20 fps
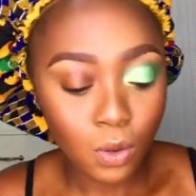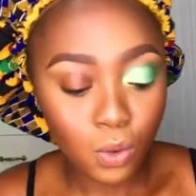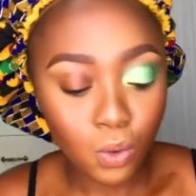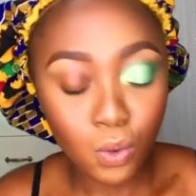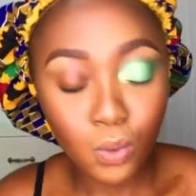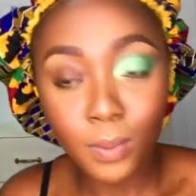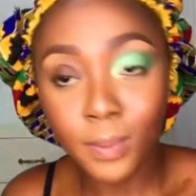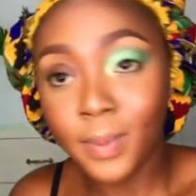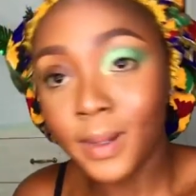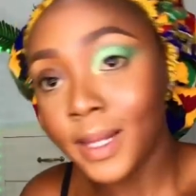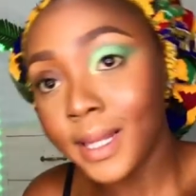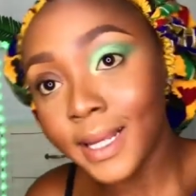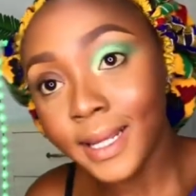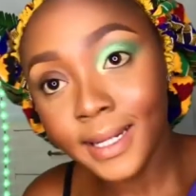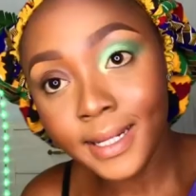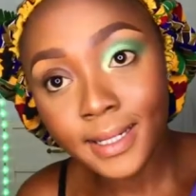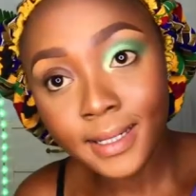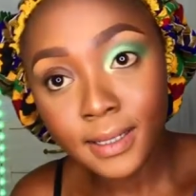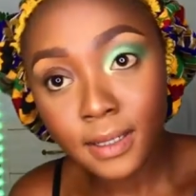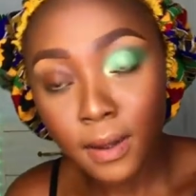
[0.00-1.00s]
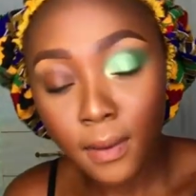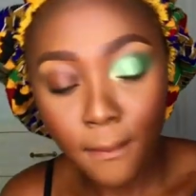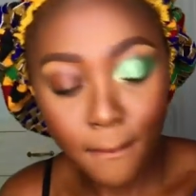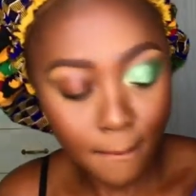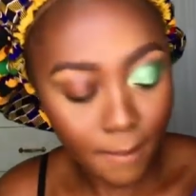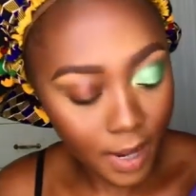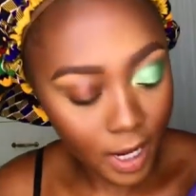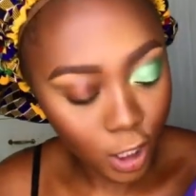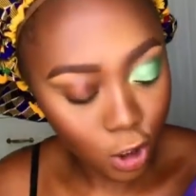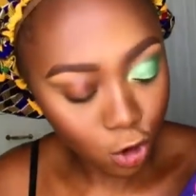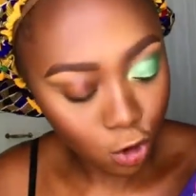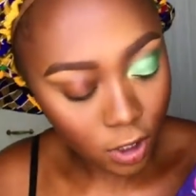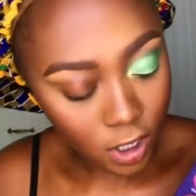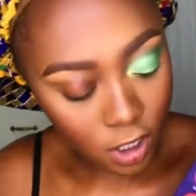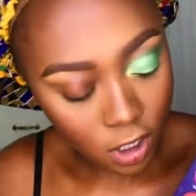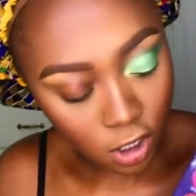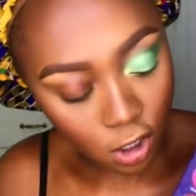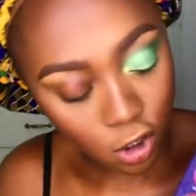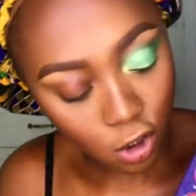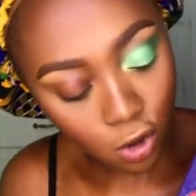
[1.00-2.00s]
So to blend my my
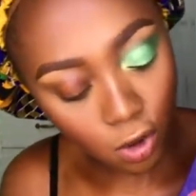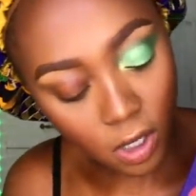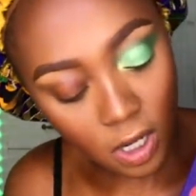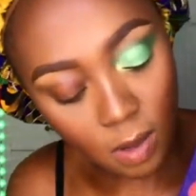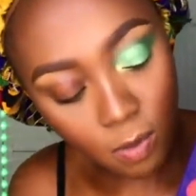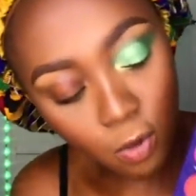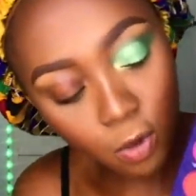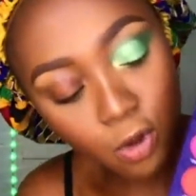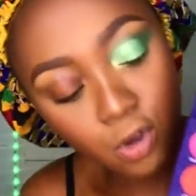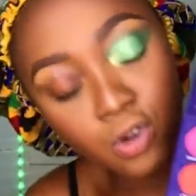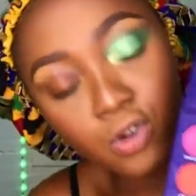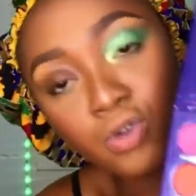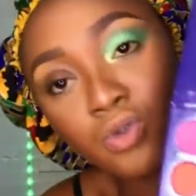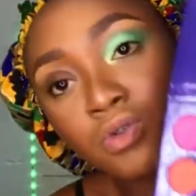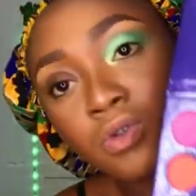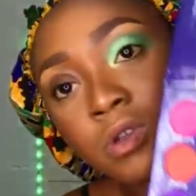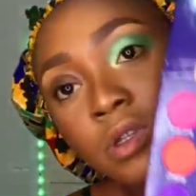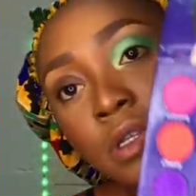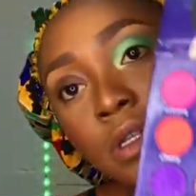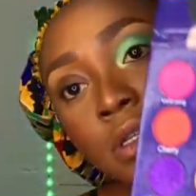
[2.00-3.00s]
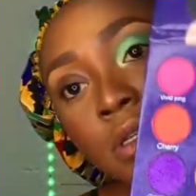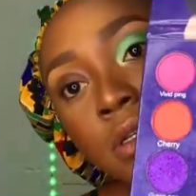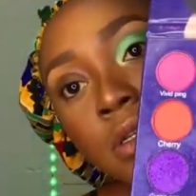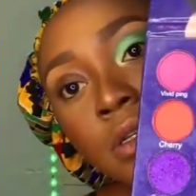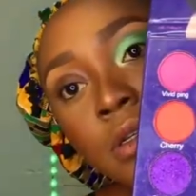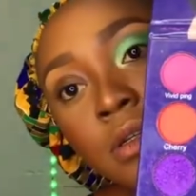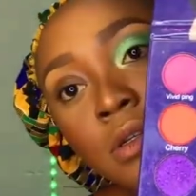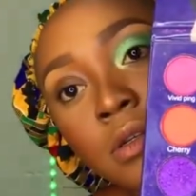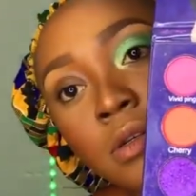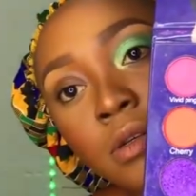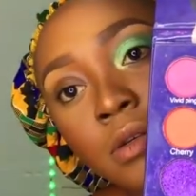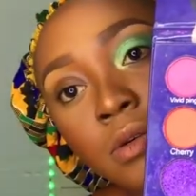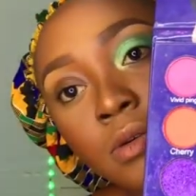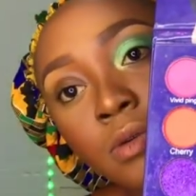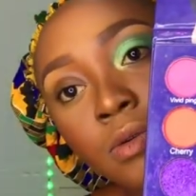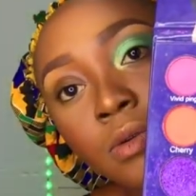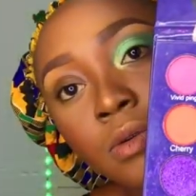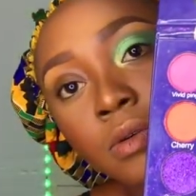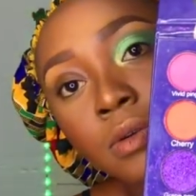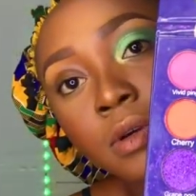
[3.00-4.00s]
transition, I'm going to use this
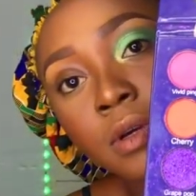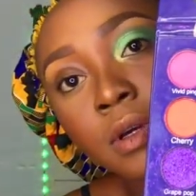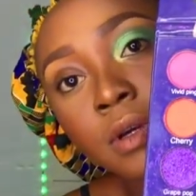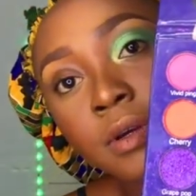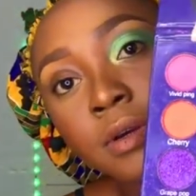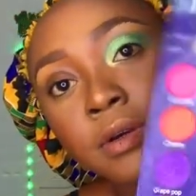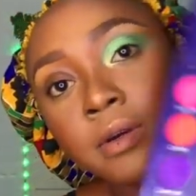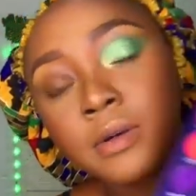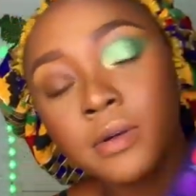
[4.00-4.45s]
color here.